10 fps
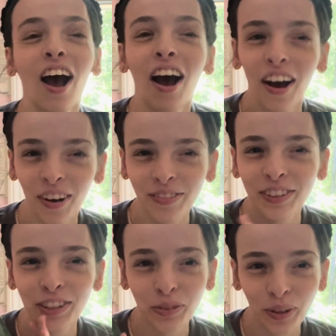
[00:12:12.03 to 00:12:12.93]
of
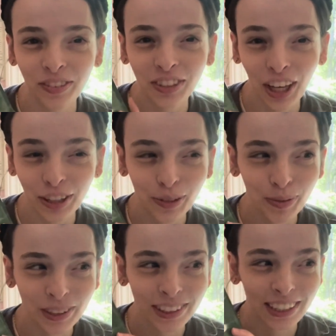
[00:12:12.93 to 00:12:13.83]
the 12 challenge
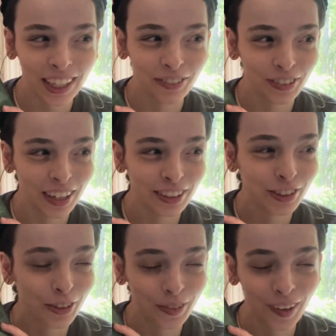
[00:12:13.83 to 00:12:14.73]
books that I've read
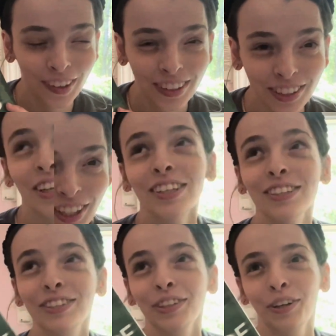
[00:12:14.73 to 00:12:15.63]
so far this year.
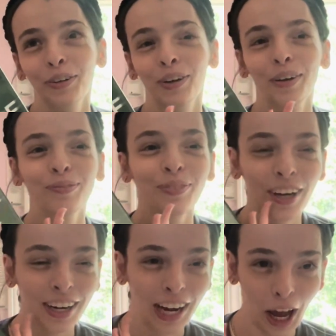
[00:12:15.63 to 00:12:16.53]
So I'm
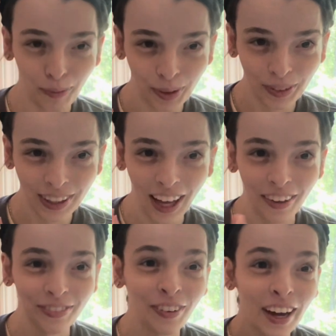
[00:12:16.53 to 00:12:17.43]
very happy with
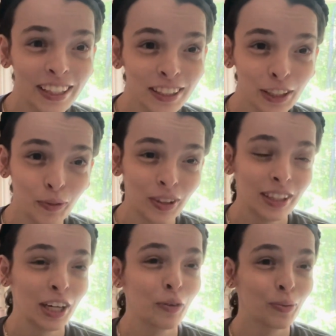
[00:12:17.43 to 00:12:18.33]
that. Finally one
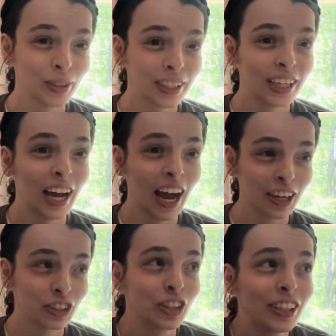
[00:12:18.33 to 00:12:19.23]
that I really
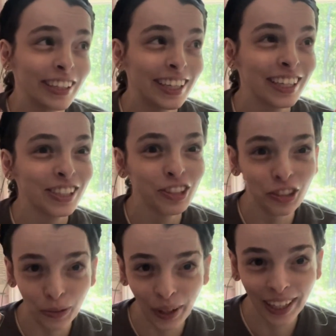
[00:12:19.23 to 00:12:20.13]
actually
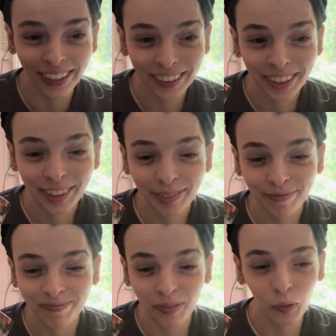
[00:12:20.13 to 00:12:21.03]
enjoyed.
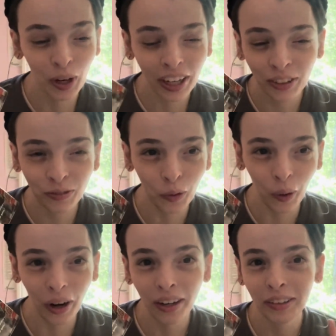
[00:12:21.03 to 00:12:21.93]
1 out of
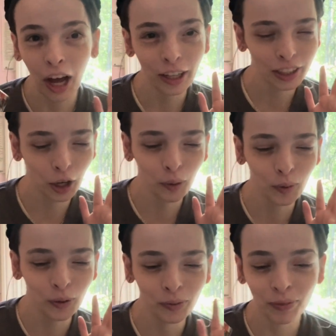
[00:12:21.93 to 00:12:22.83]
4. Not
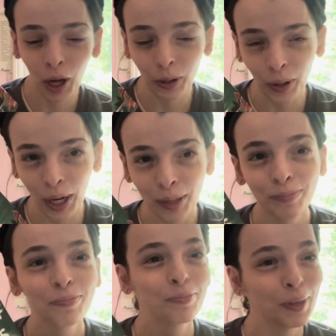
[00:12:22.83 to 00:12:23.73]
terrible, not great,
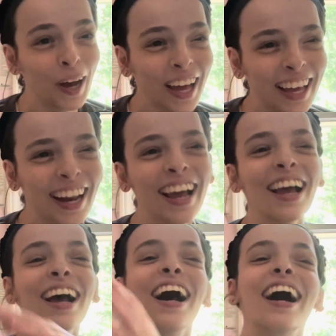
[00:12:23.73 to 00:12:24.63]
but
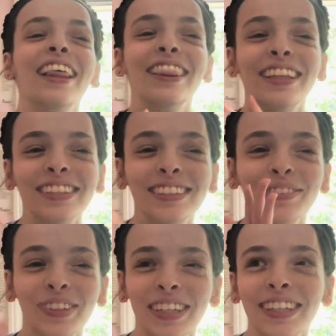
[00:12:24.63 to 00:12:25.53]
this
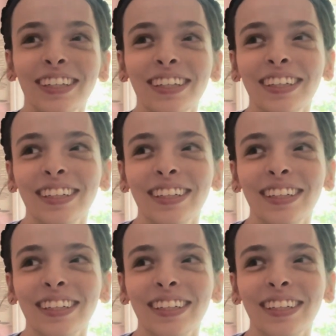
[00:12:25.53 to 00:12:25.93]
one